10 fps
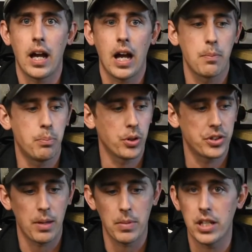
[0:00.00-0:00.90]
I
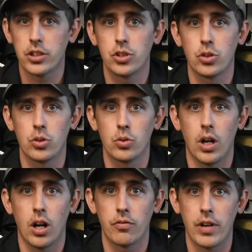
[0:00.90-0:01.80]
put them into
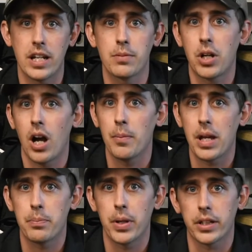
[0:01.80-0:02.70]
a random
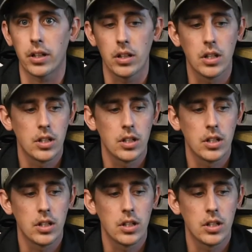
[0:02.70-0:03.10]
comment picker.